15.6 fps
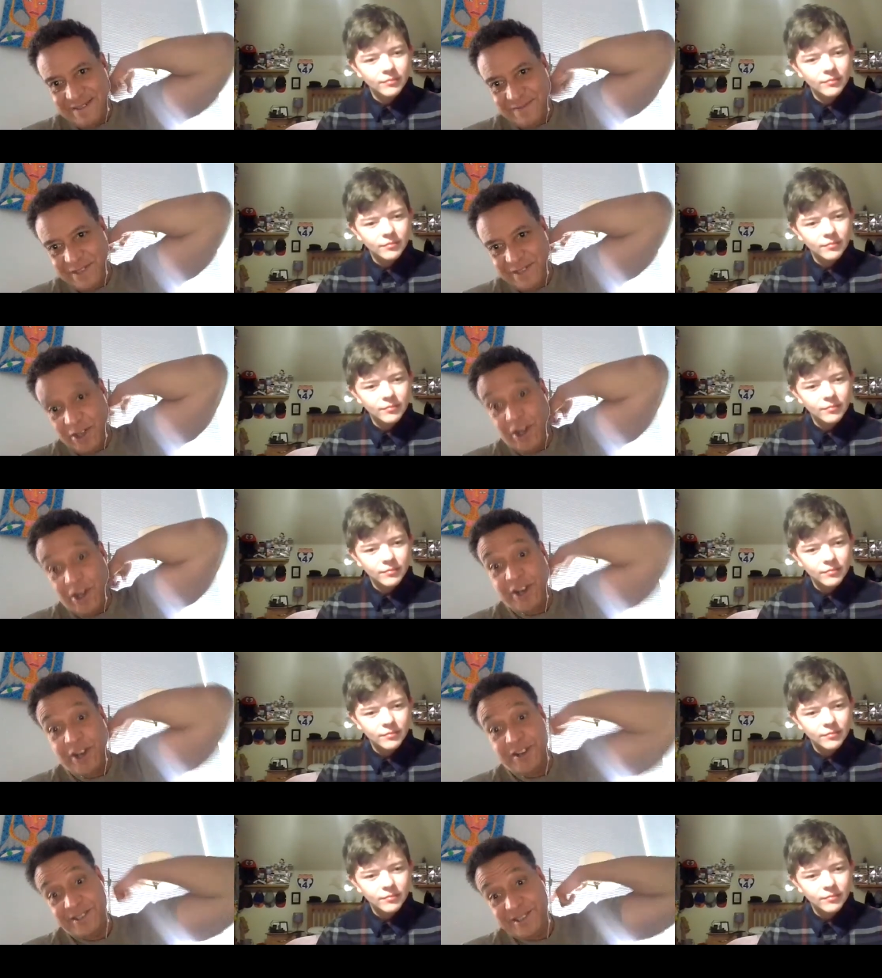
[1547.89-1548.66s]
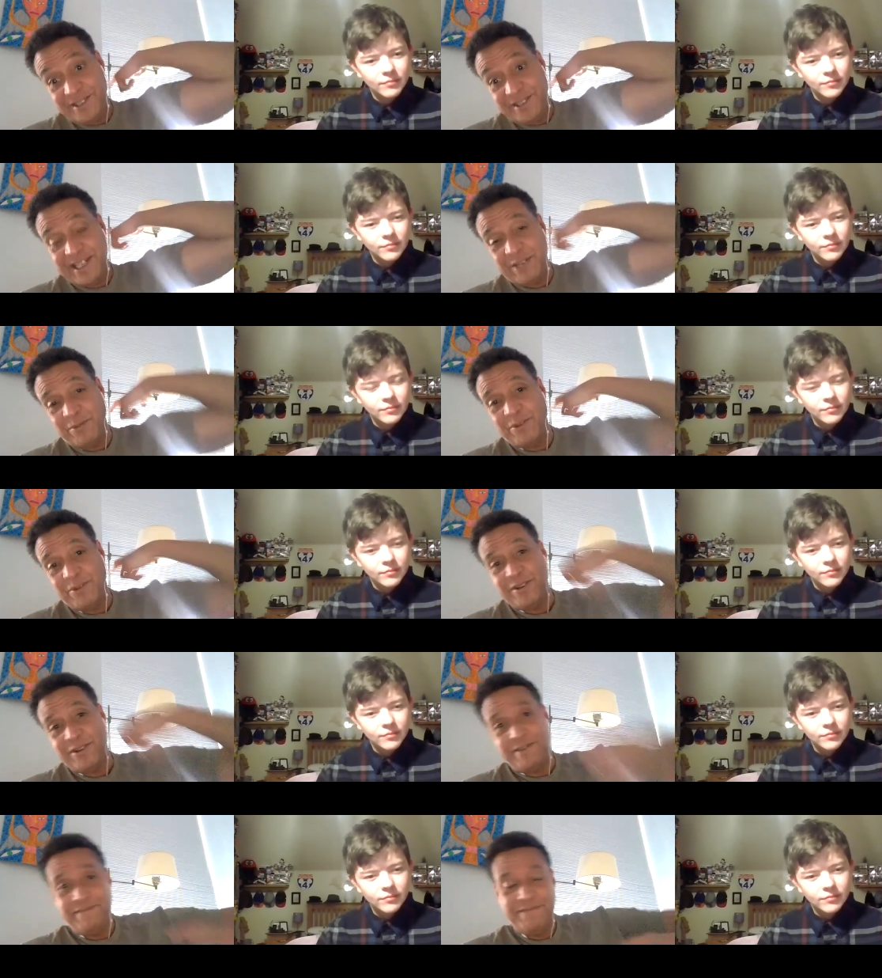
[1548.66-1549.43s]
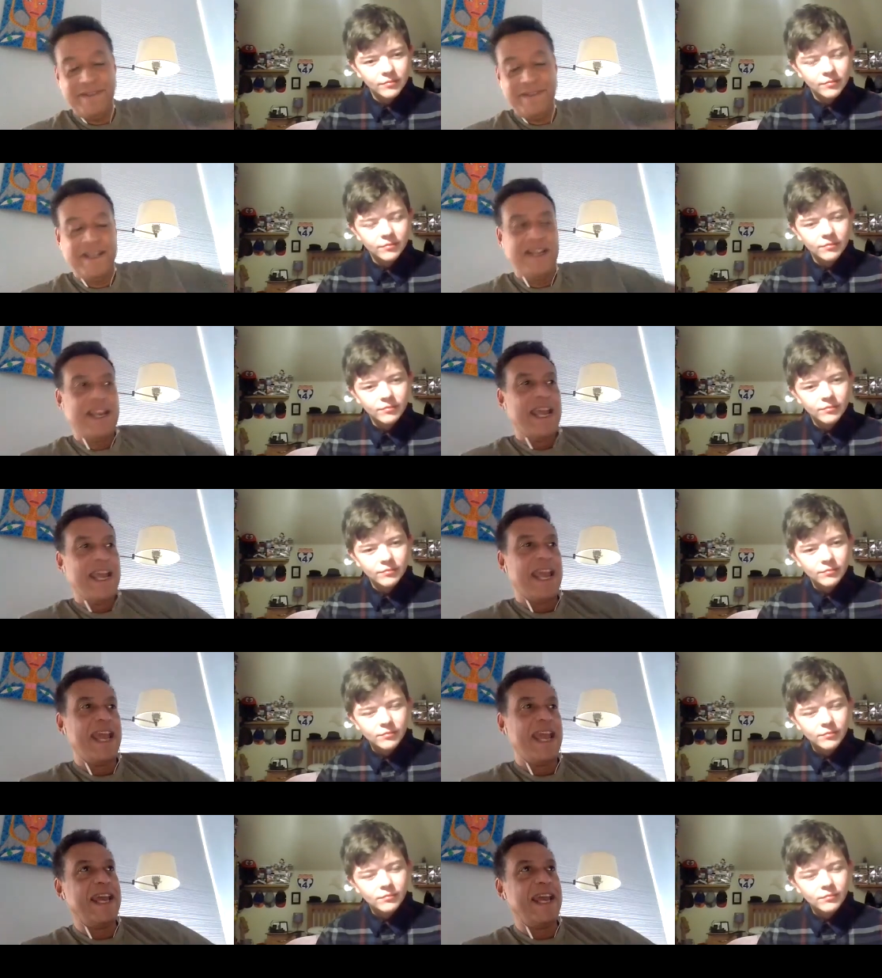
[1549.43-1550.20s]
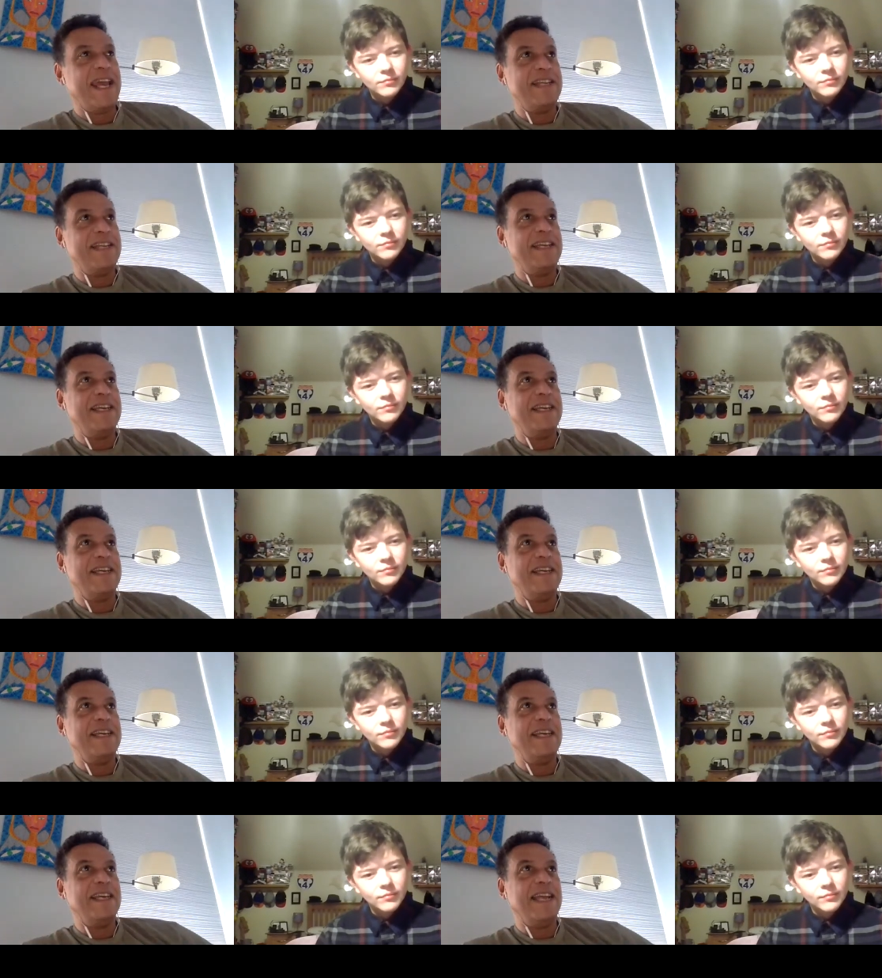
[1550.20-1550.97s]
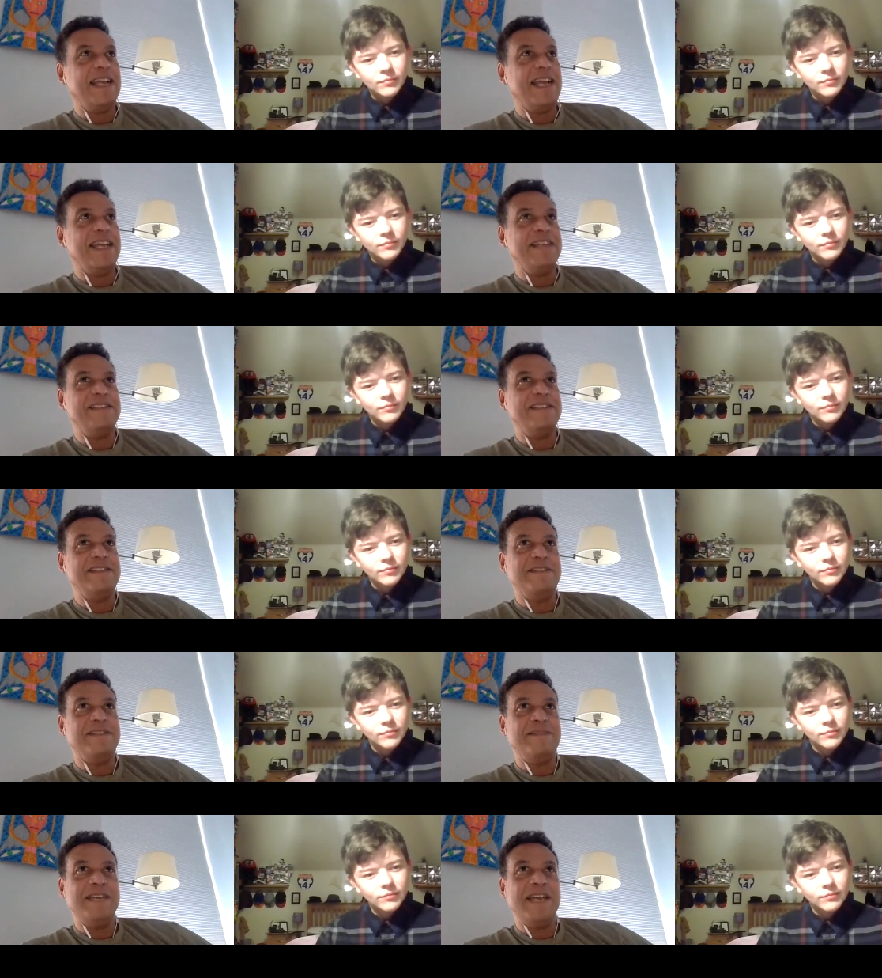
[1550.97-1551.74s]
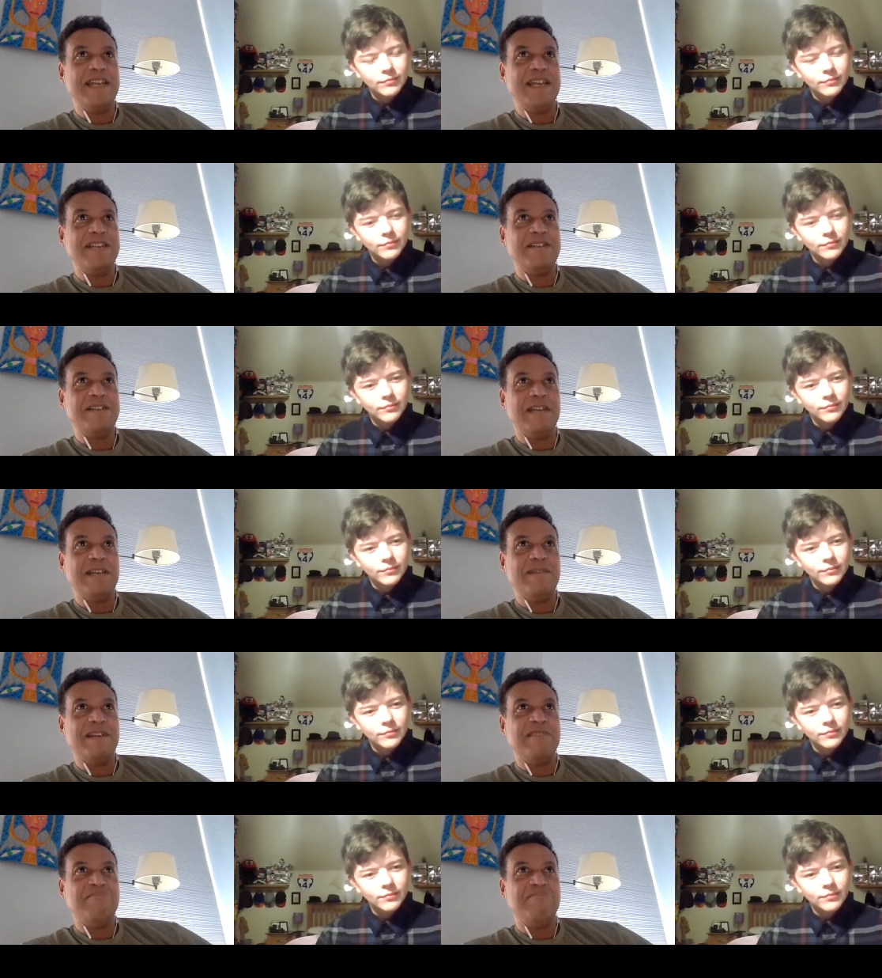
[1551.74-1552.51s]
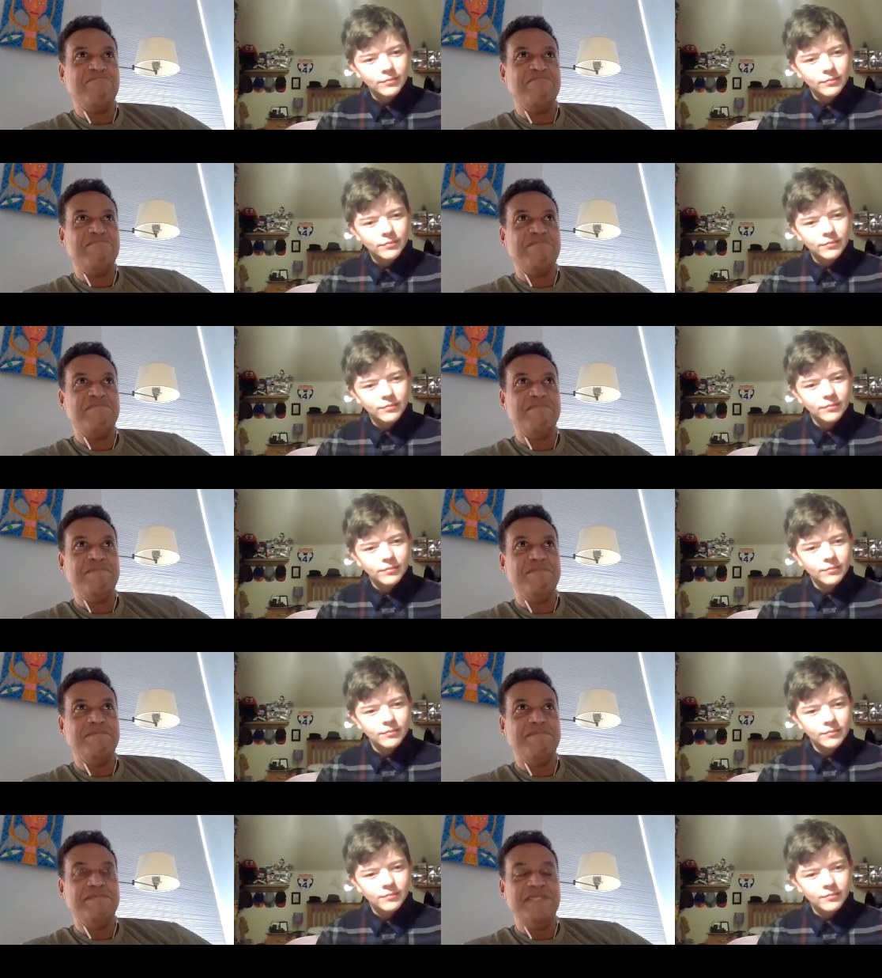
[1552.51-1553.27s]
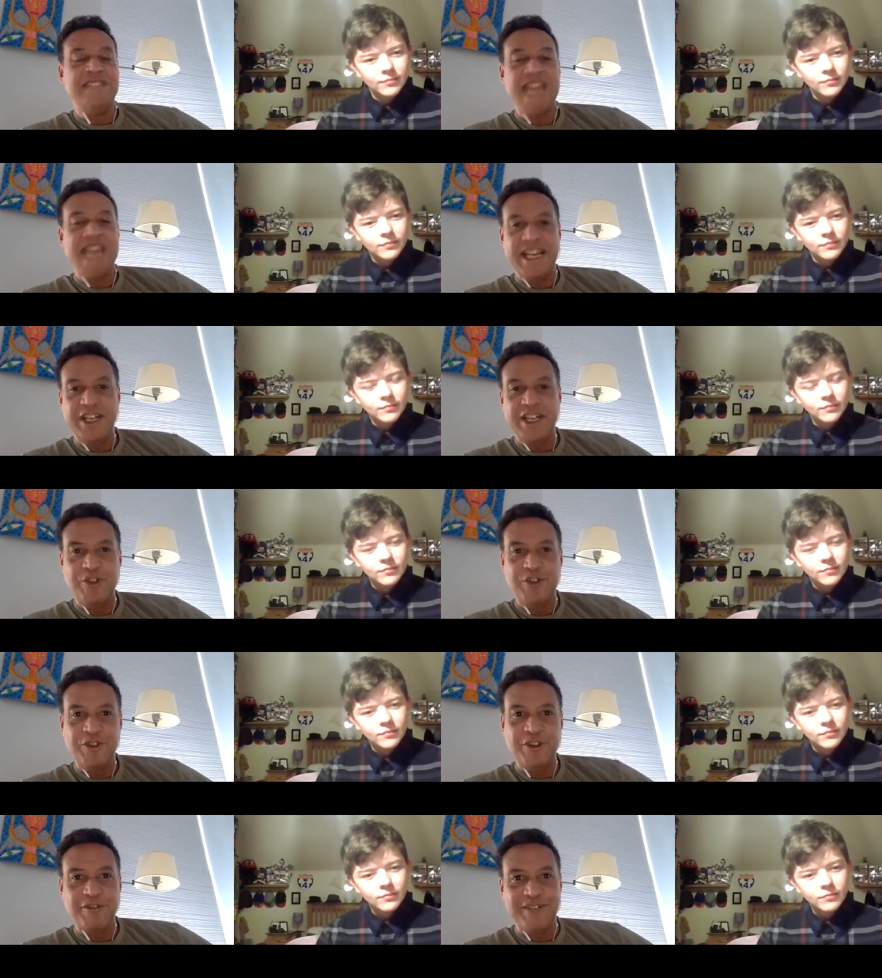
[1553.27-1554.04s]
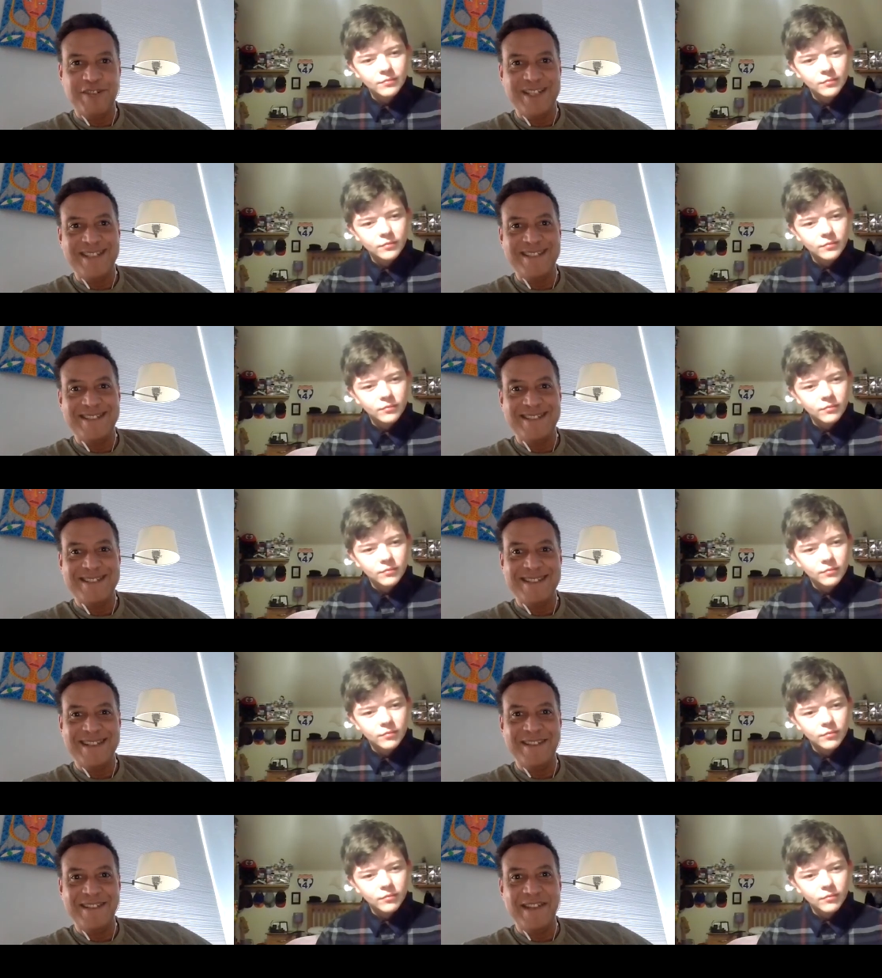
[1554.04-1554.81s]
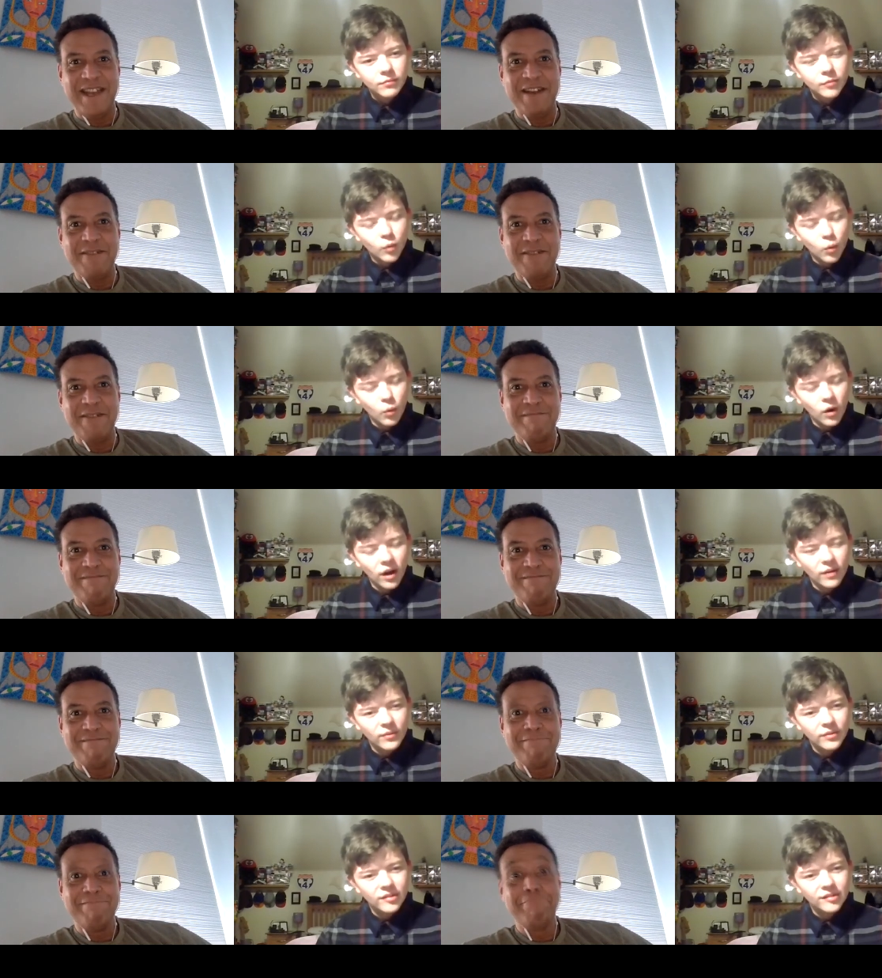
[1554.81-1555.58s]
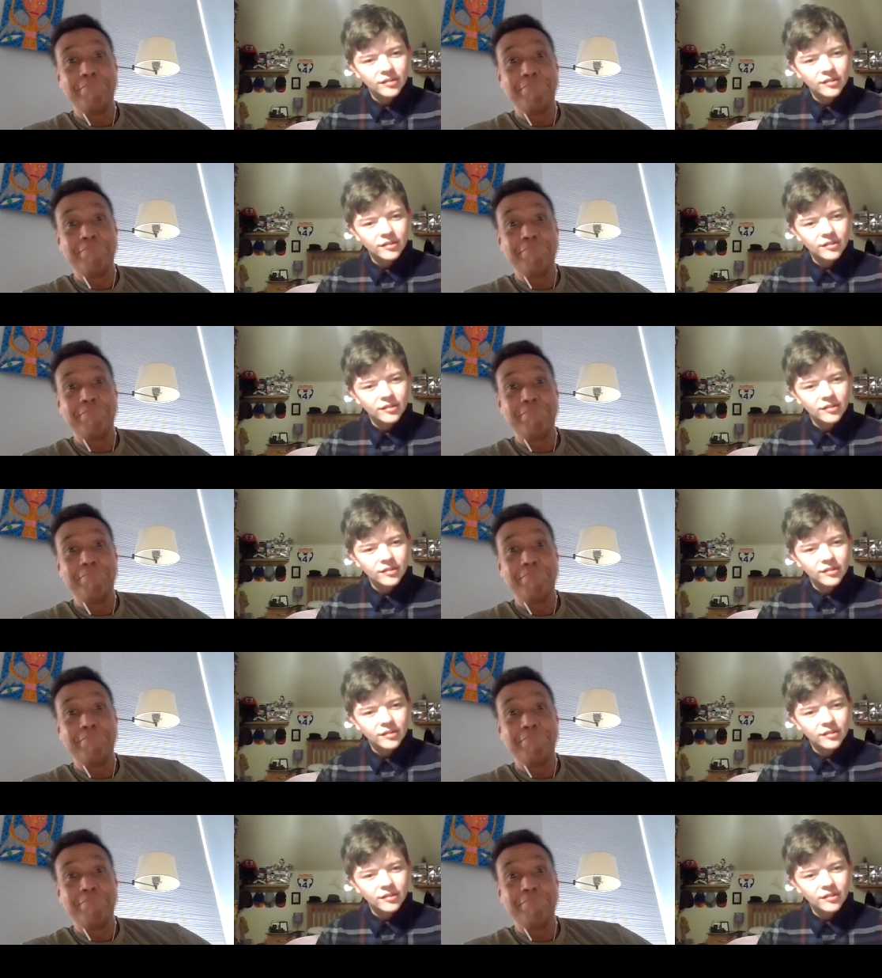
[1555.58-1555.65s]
Speaker 1: of the harness that I wore, and it and uh, it got to like around 92 degrees in there. Oh,